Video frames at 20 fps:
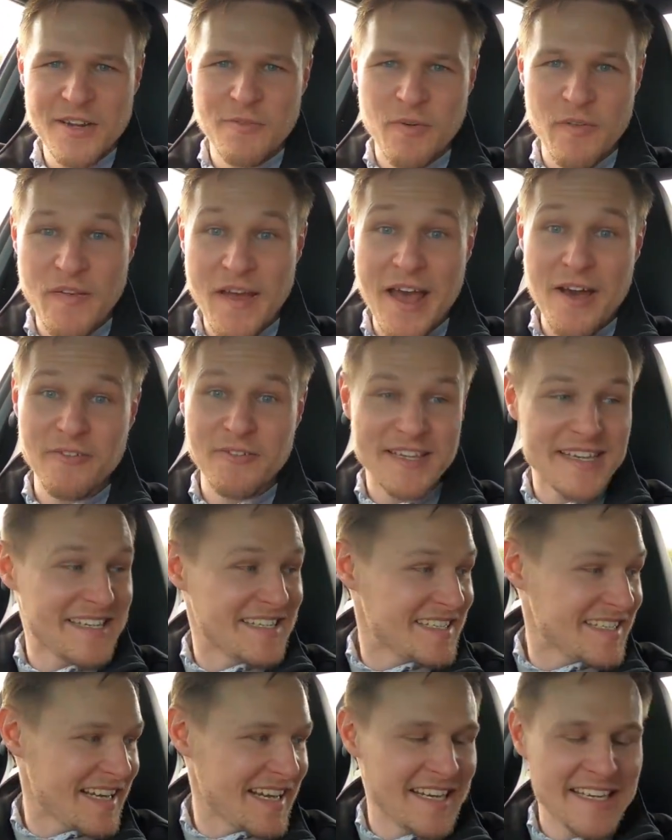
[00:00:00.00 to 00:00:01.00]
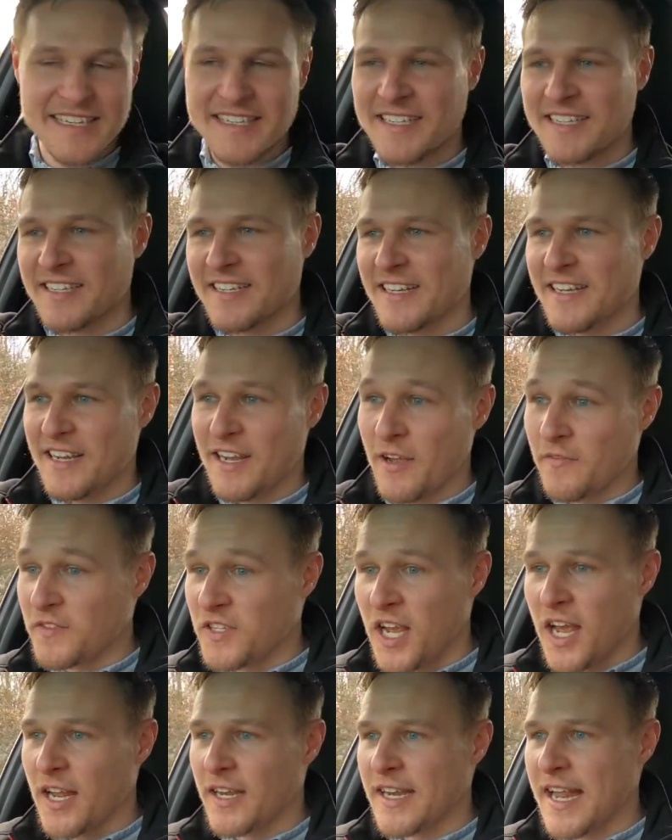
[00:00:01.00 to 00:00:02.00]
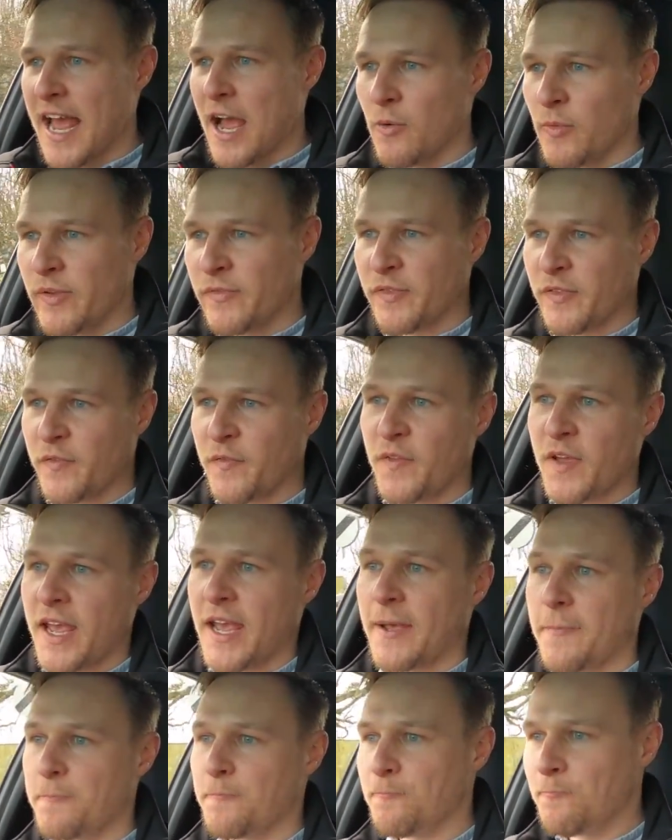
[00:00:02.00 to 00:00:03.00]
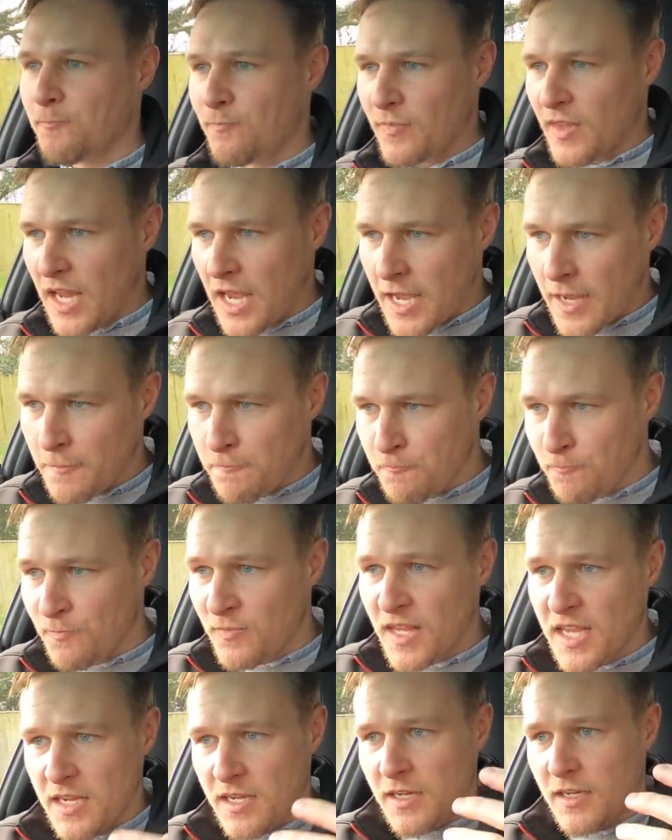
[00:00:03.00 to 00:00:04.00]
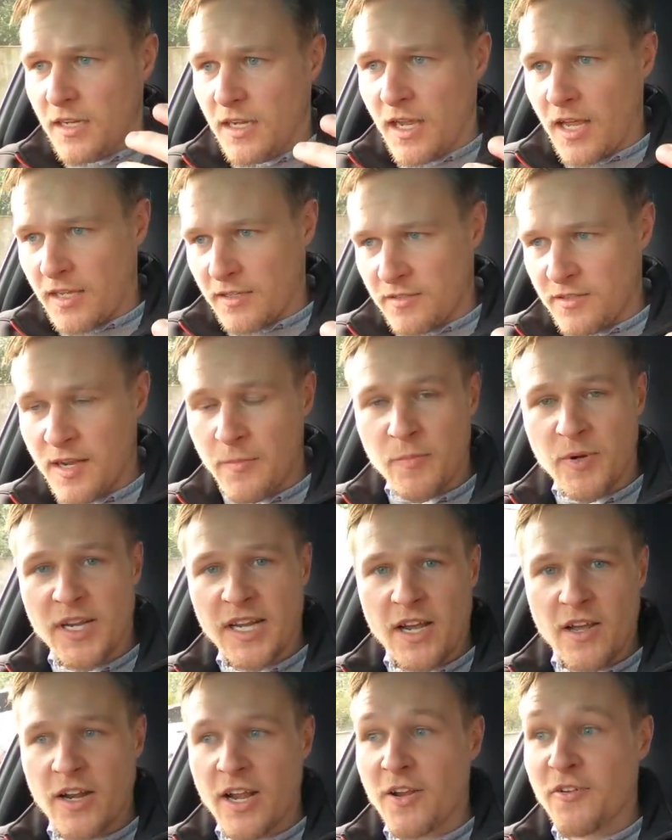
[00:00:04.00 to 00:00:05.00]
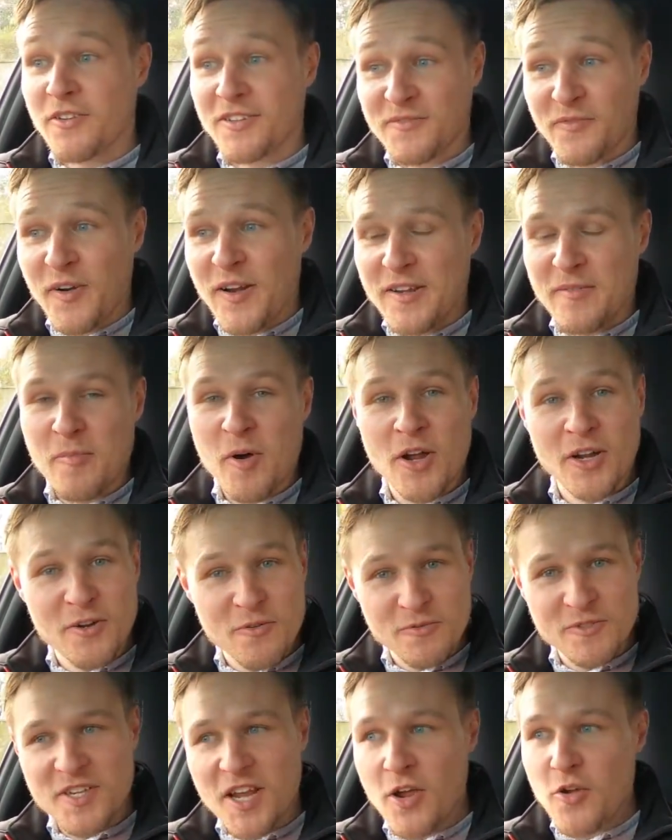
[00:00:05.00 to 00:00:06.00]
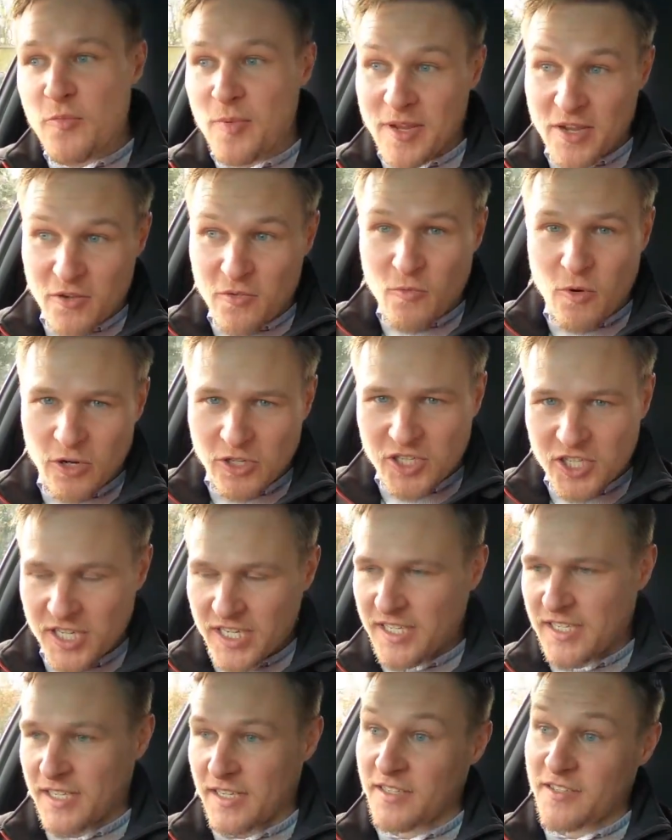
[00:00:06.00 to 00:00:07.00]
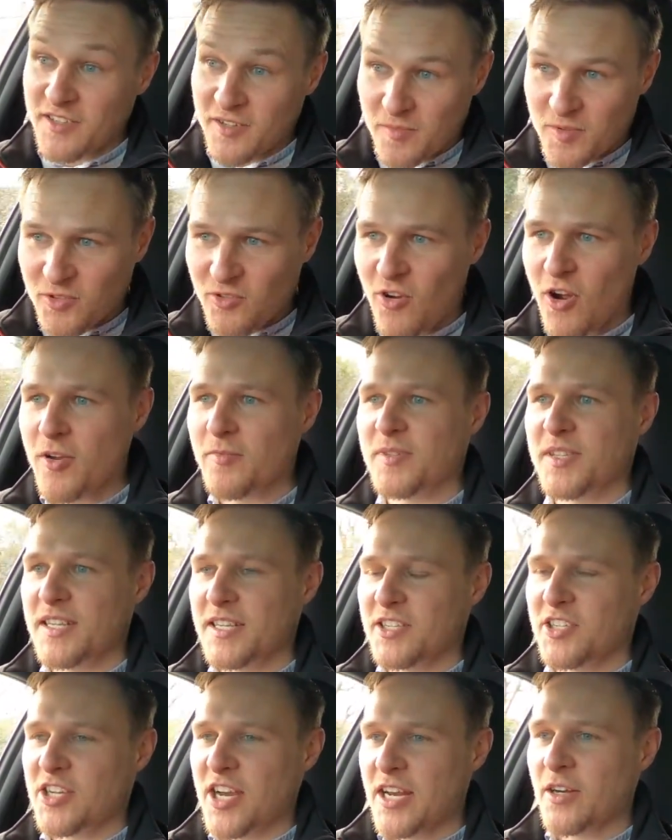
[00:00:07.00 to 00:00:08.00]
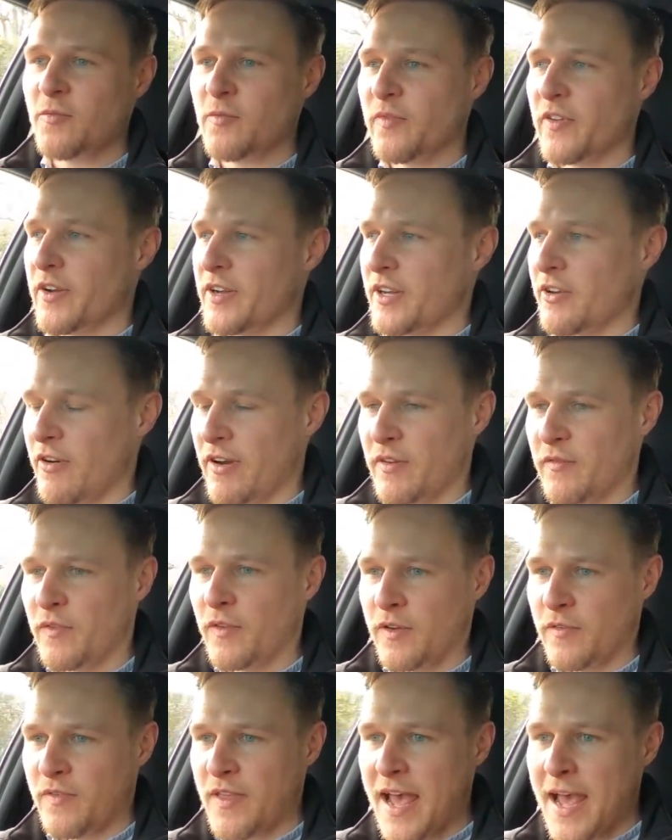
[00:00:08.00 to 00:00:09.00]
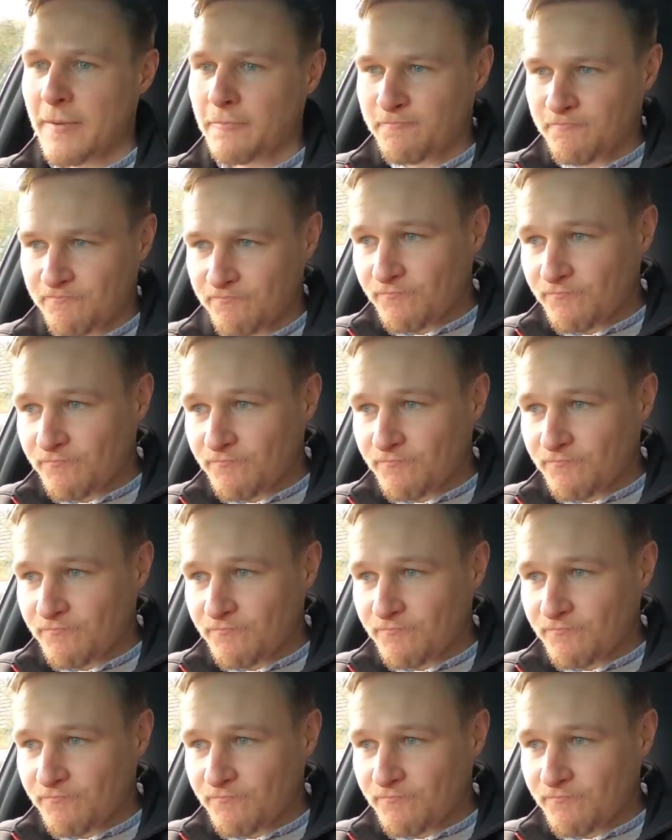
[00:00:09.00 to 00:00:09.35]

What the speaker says: with how these seats have turned out with the fit. Somebody I know, a friend of mine called Toby, who watches and subscribes to this channel, I'm very grateful of that.